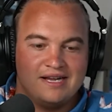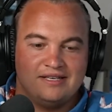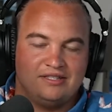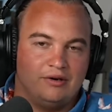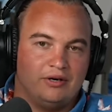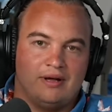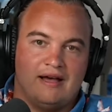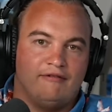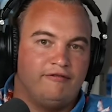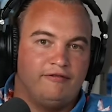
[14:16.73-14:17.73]
So it'll
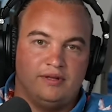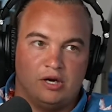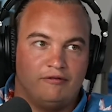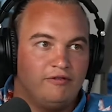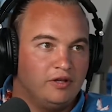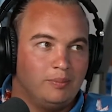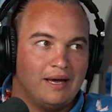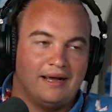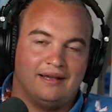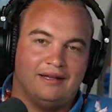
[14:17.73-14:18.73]
have, fully
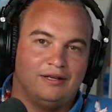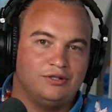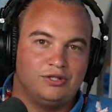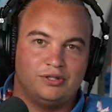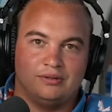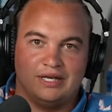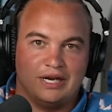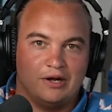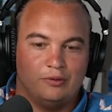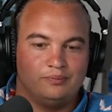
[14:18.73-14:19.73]
packaged,
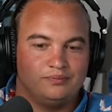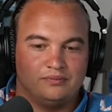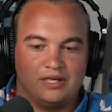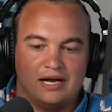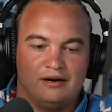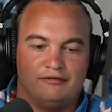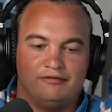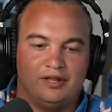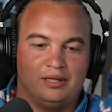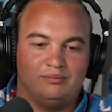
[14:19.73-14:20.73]
kind of
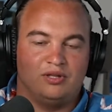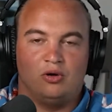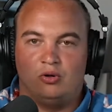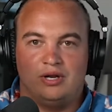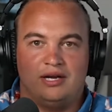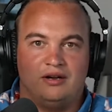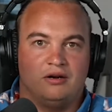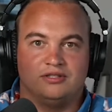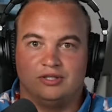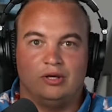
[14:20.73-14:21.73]
the whole 9
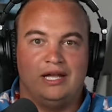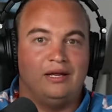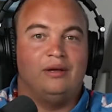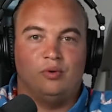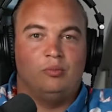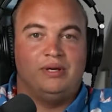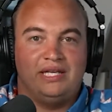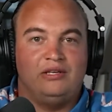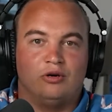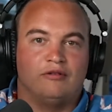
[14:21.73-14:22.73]
yards. It will be
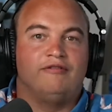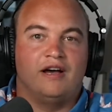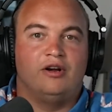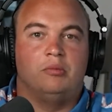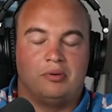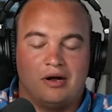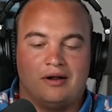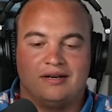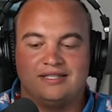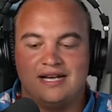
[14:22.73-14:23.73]
your final
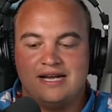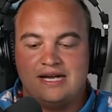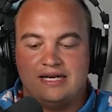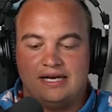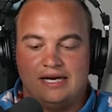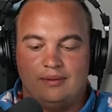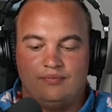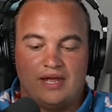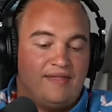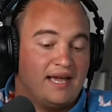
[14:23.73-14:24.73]
product.
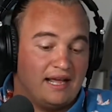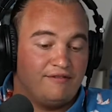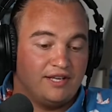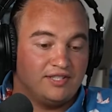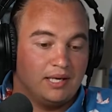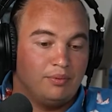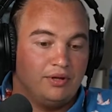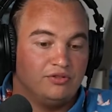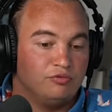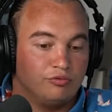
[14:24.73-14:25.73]
And that FA sample
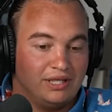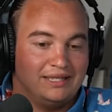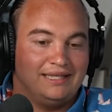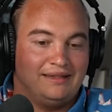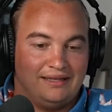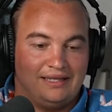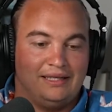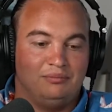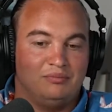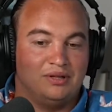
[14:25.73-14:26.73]
is really
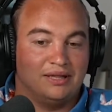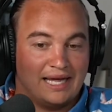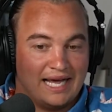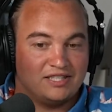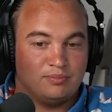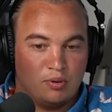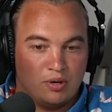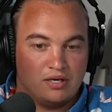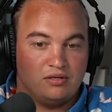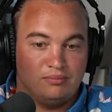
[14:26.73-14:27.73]
the last
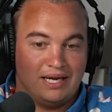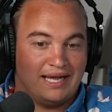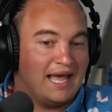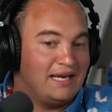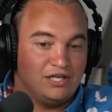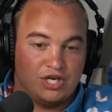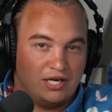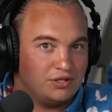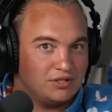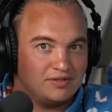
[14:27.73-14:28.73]
point to make any
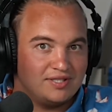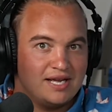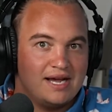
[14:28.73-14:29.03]
changes.